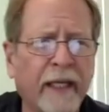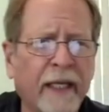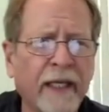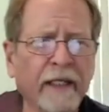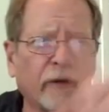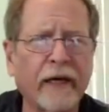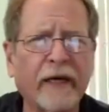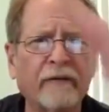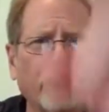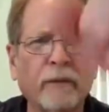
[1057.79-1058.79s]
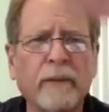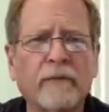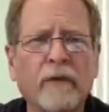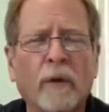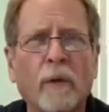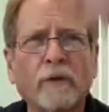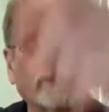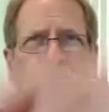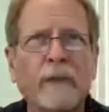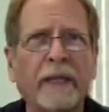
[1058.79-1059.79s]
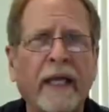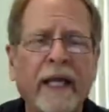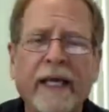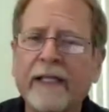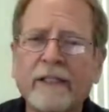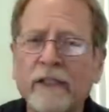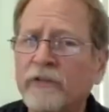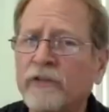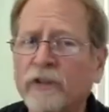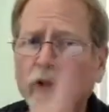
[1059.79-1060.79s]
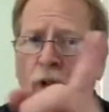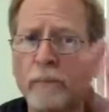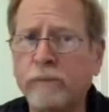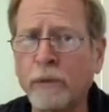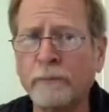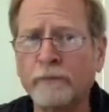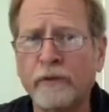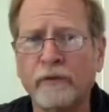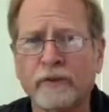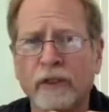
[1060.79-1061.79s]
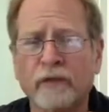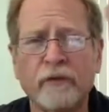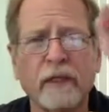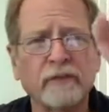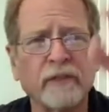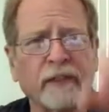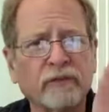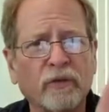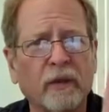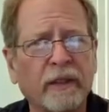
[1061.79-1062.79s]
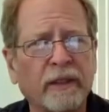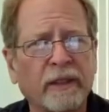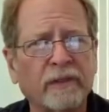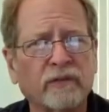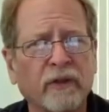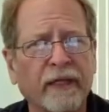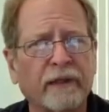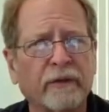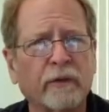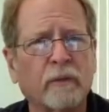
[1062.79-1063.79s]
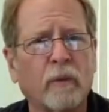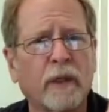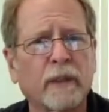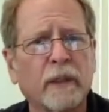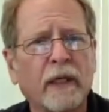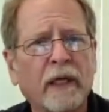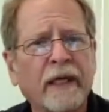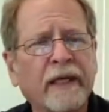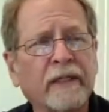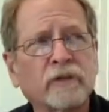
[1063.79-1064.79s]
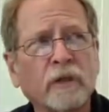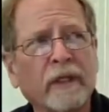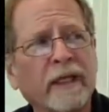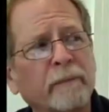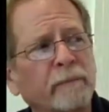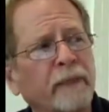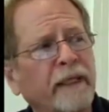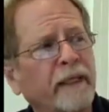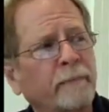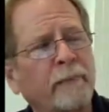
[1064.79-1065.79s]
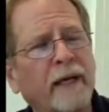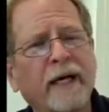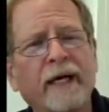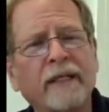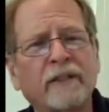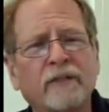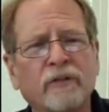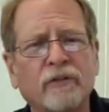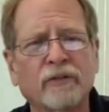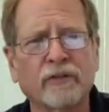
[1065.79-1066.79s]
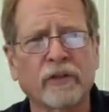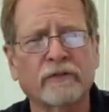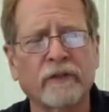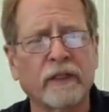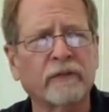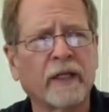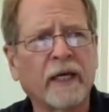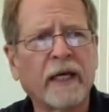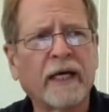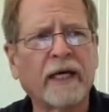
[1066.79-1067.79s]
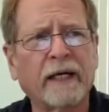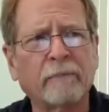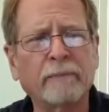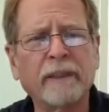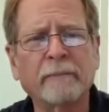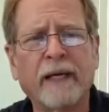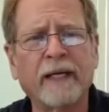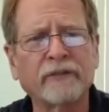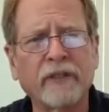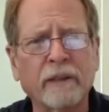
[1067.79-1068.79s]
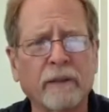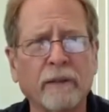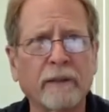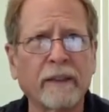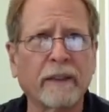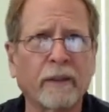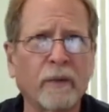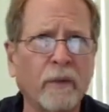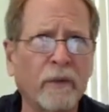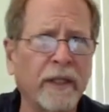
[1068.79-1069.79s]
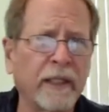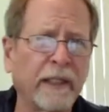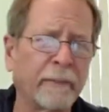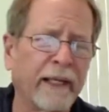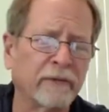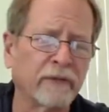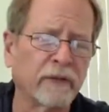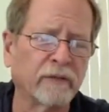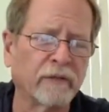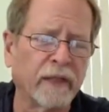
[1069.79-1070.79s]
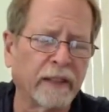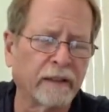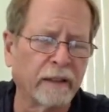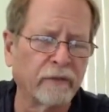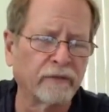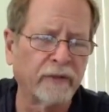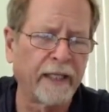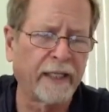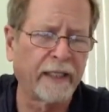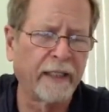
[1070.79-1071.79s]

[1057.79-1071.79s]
it'll have a little bit of a coil to it. And it doesn't just go boop to the surface. It's lighter than water, and it's going to kind of play up behind you to the surface, minimizing the amount of snags